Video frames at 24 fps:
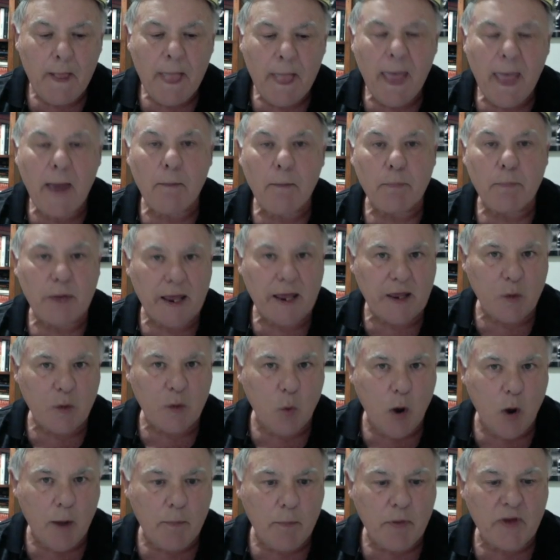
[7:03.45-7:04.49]
And playing the
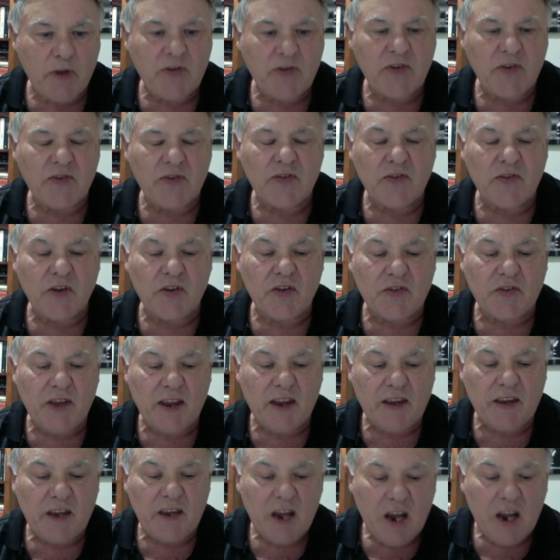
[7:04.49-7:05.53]
white pieces, as I
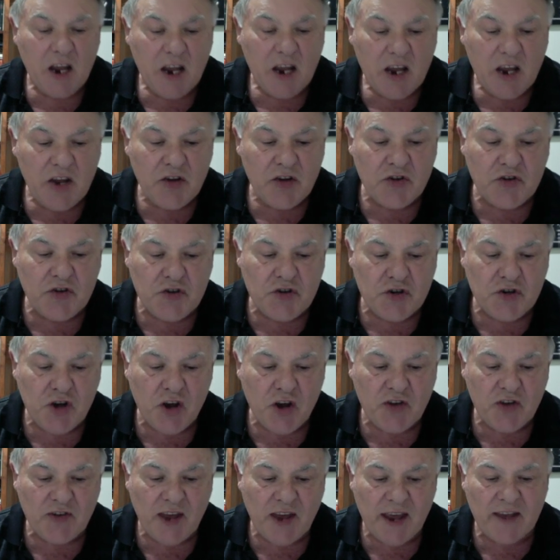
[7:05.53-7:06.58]
said, is
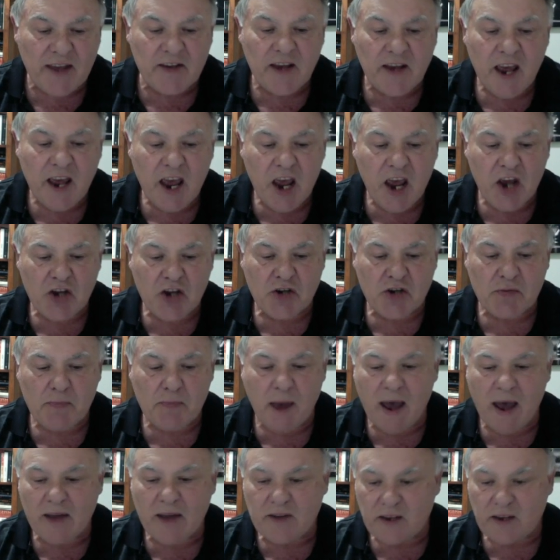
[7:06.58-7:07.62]

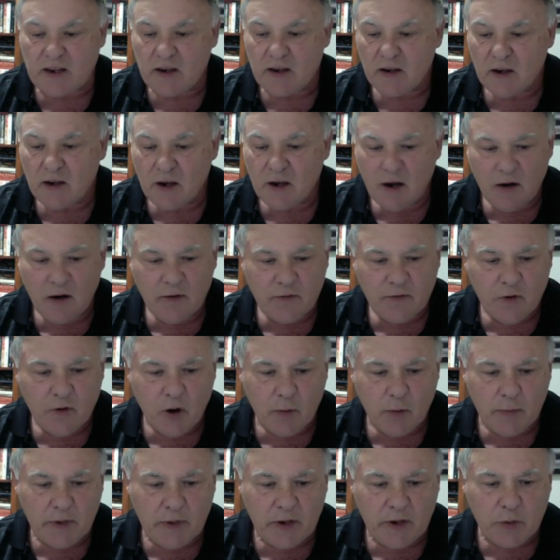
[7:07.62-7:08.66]
Shirzadheshmati
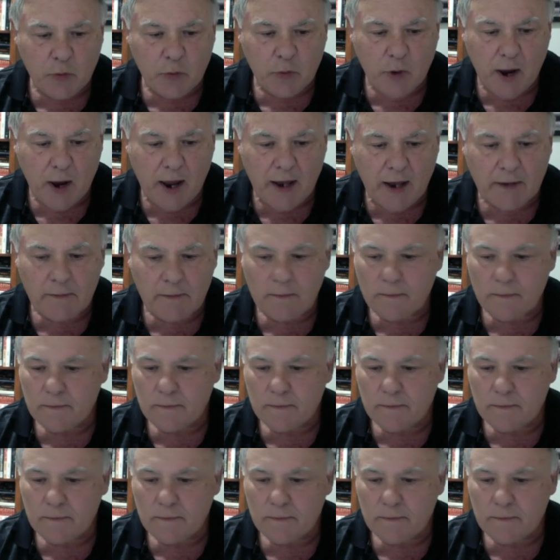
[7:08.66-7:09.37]
from Iran.